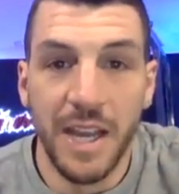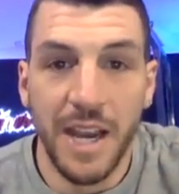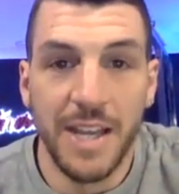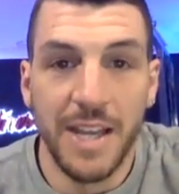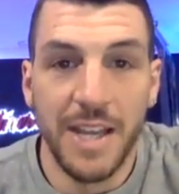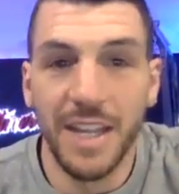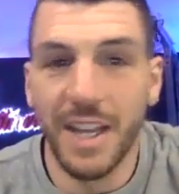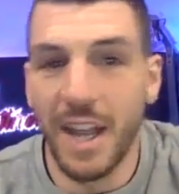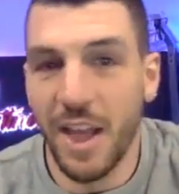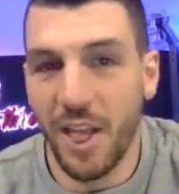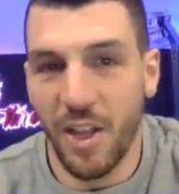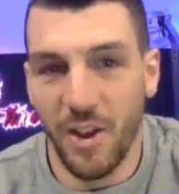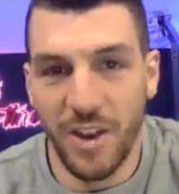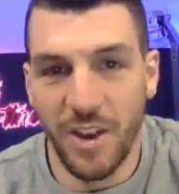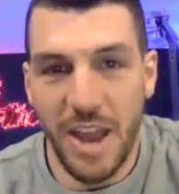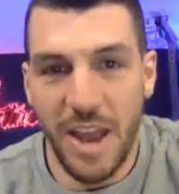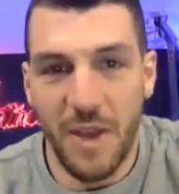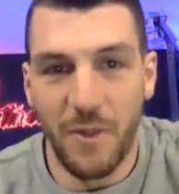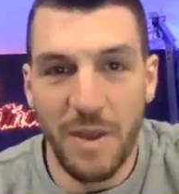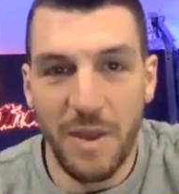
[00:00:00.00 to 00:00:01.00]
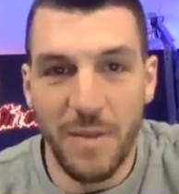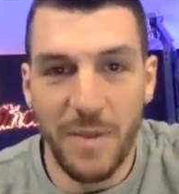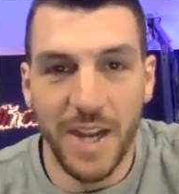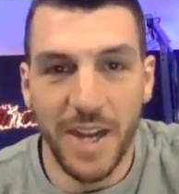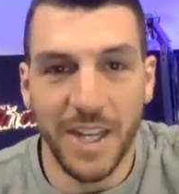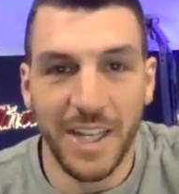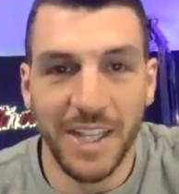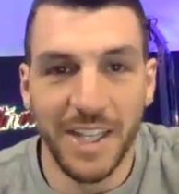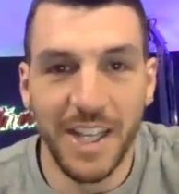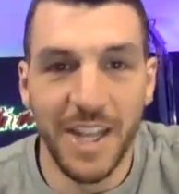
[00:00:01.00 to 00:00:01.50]
I think I learned that way
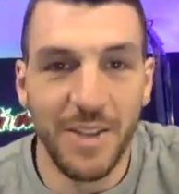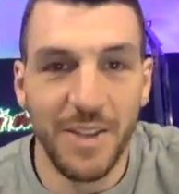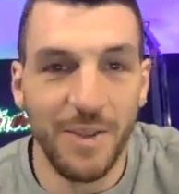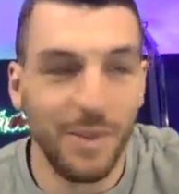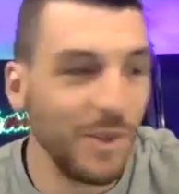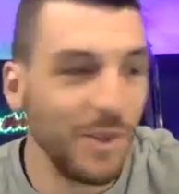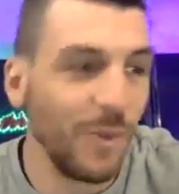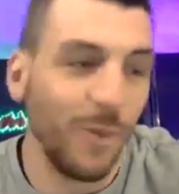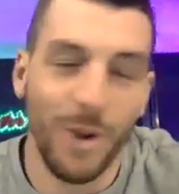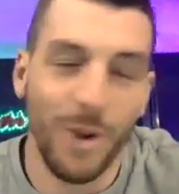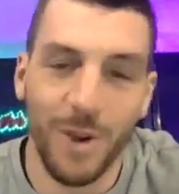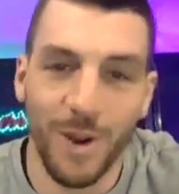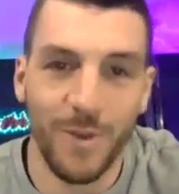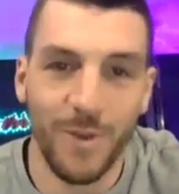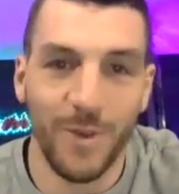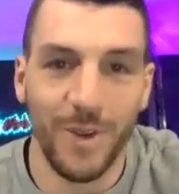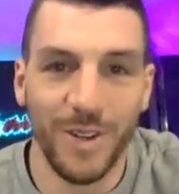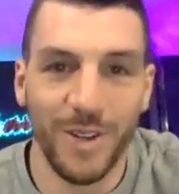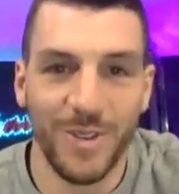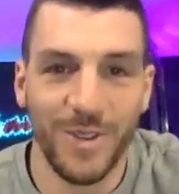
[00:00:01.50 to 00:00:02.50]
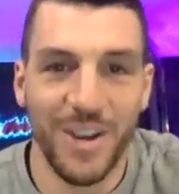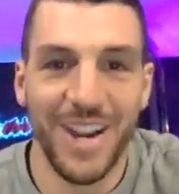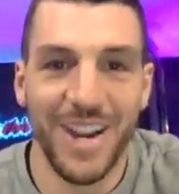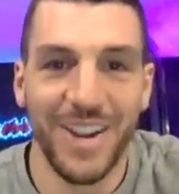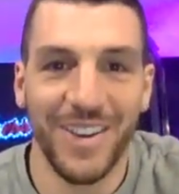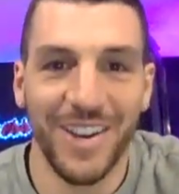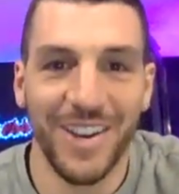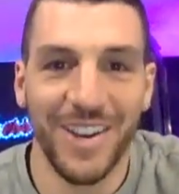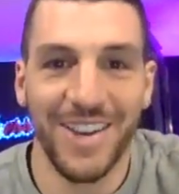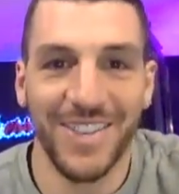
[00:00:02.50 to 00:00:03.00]
back in the day with the one-on-one
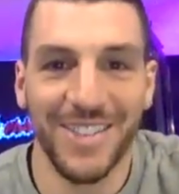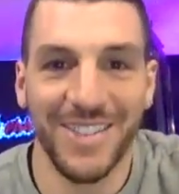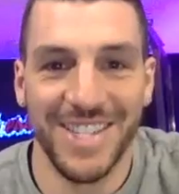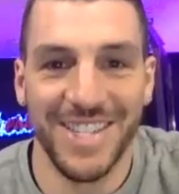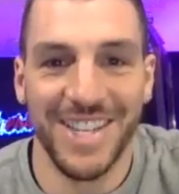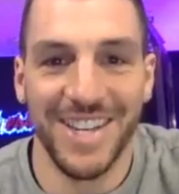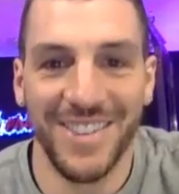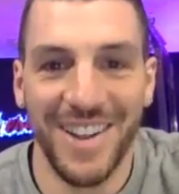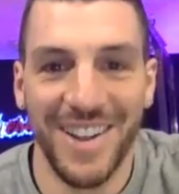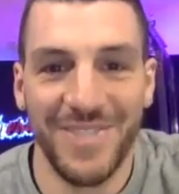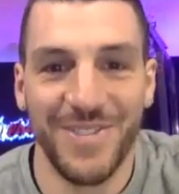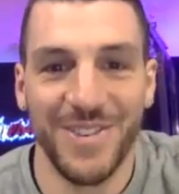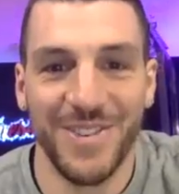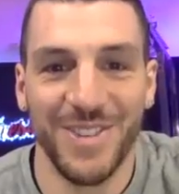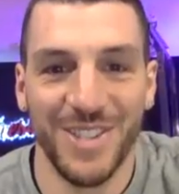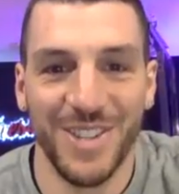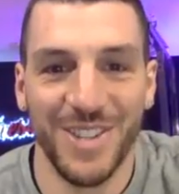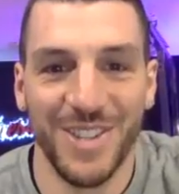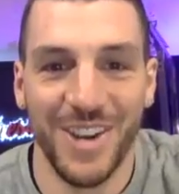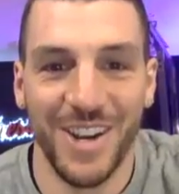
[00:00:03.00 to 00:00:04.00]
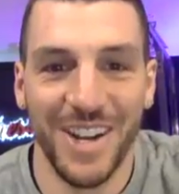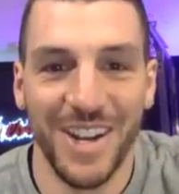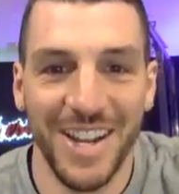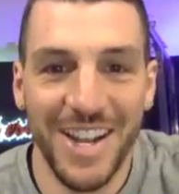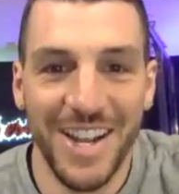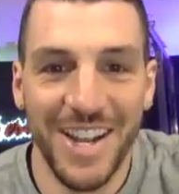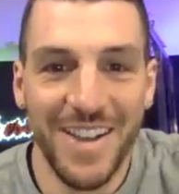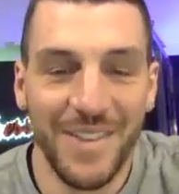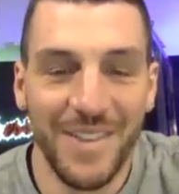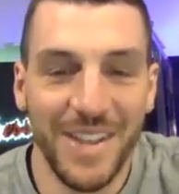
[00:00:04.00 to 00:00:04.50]
training when I first started.
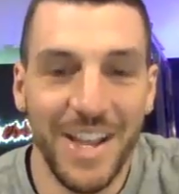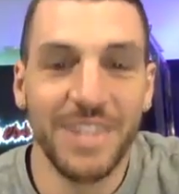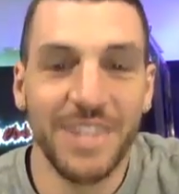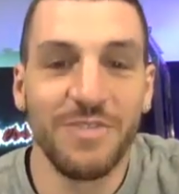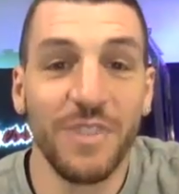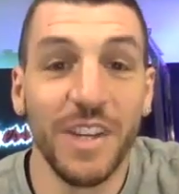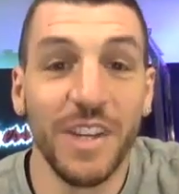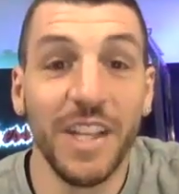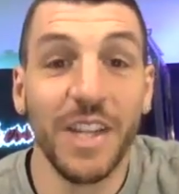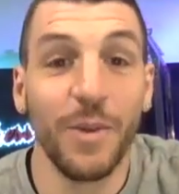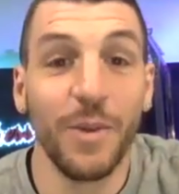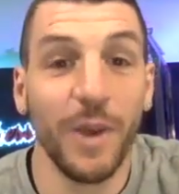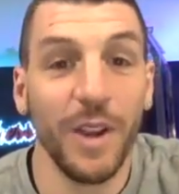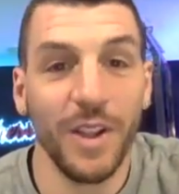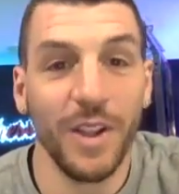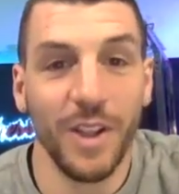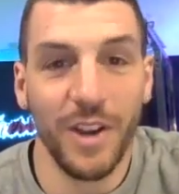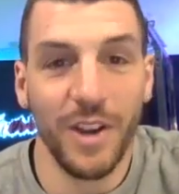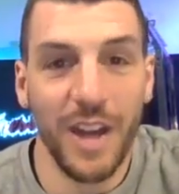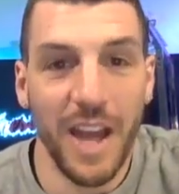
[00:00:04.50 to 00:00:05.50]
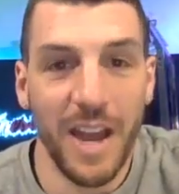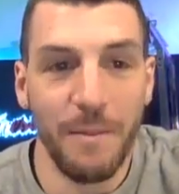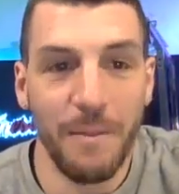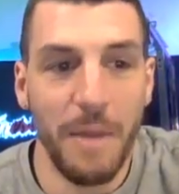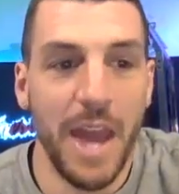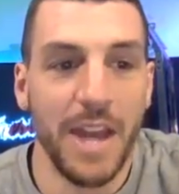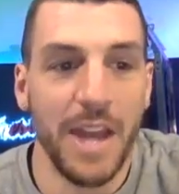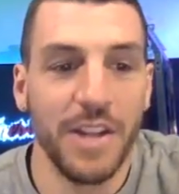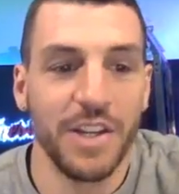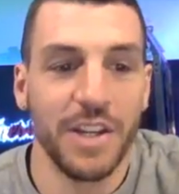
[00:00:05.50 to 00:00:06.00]
But that's really where you learn how to
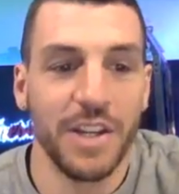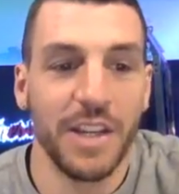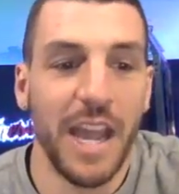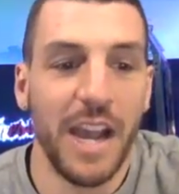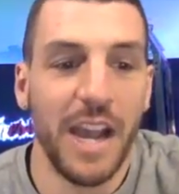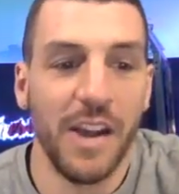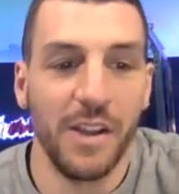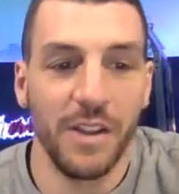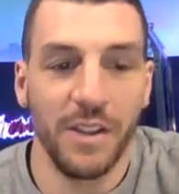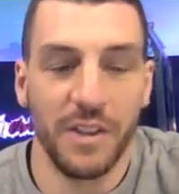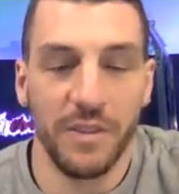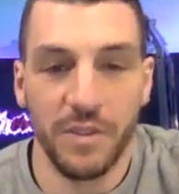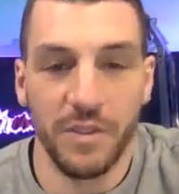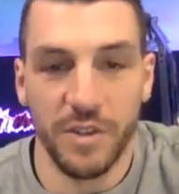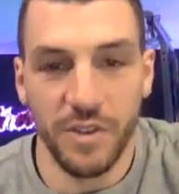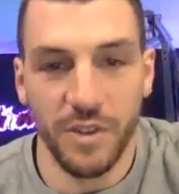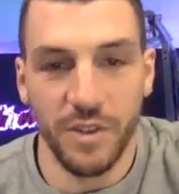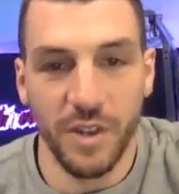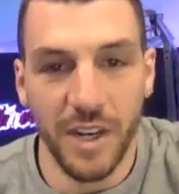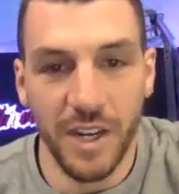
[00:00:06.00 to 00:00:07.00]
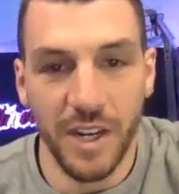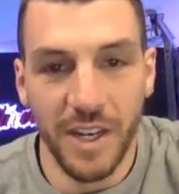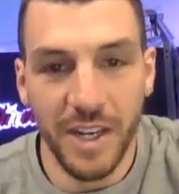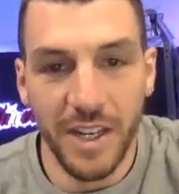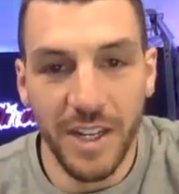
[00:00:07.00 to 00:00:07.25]
manage your calendar for sure.